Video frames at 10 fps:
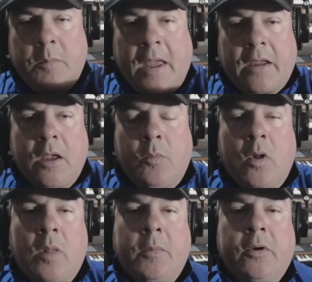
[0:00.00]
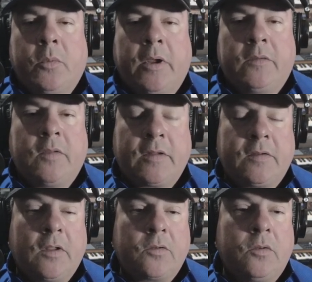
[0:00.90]
back up while I'm underway. So that's
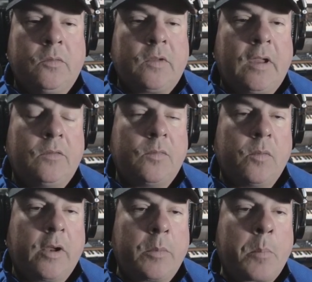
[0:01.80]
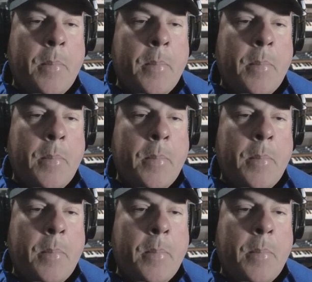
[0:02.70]
another use case for it.